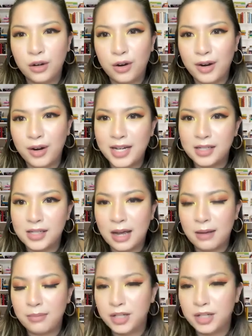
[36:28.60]
already
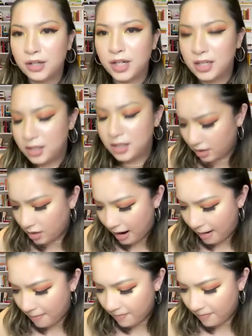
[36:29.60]
established on
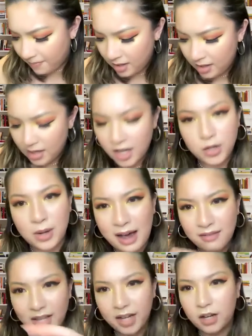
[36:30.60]
Instagram and you
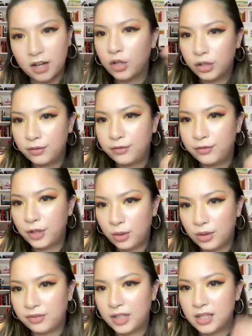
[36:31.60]
have like a good
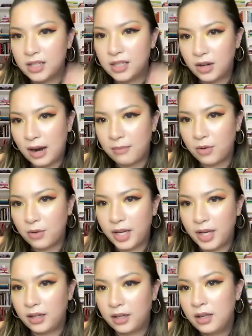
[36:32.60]
flow of Instagram
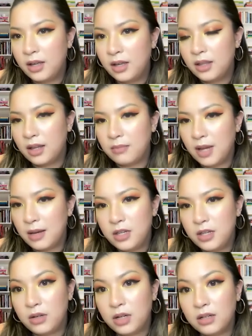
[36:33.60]
going, then maybe
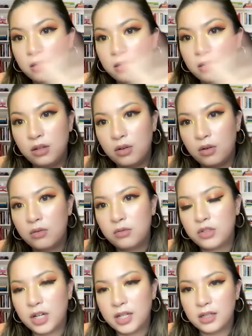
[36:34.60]
you can,
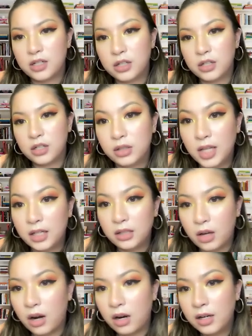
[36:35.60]
transition to
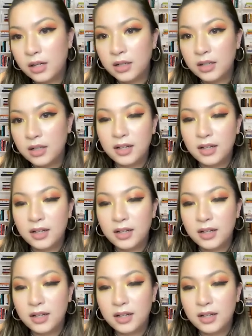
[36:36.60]
TikTok,